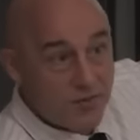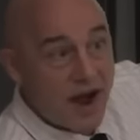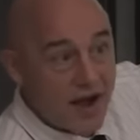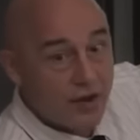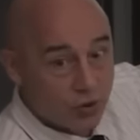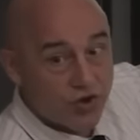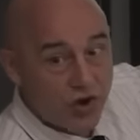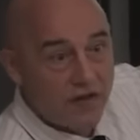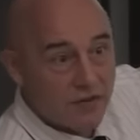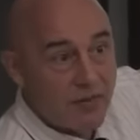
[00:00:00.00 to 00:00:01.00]
by or
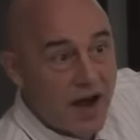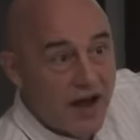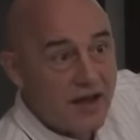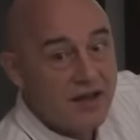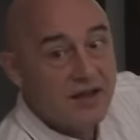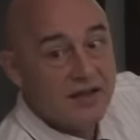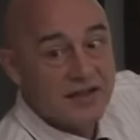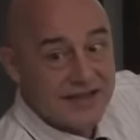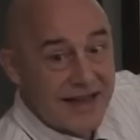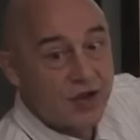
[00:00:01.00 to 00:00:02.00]
driven by
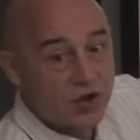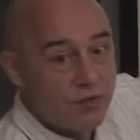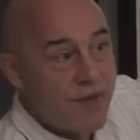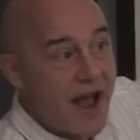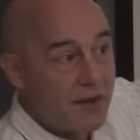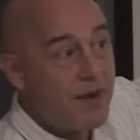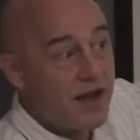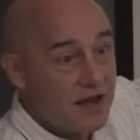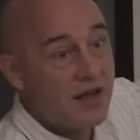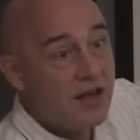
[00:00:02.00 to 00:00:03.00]
central bank, by
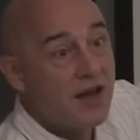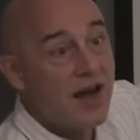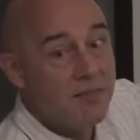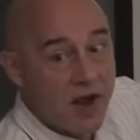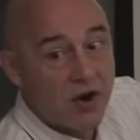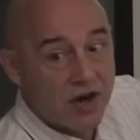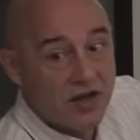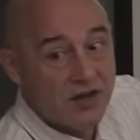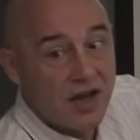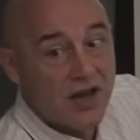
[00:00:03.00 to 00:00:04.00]
the
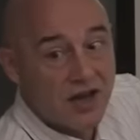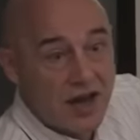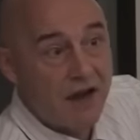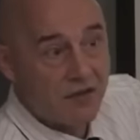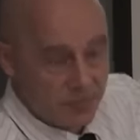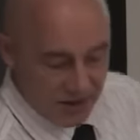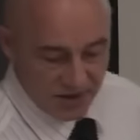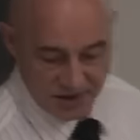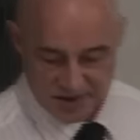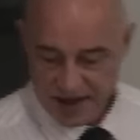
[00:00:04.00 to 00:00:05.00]
American government,
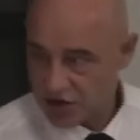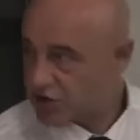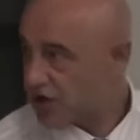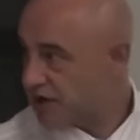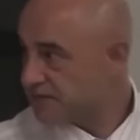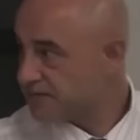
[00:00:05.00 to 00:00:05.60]
essentially.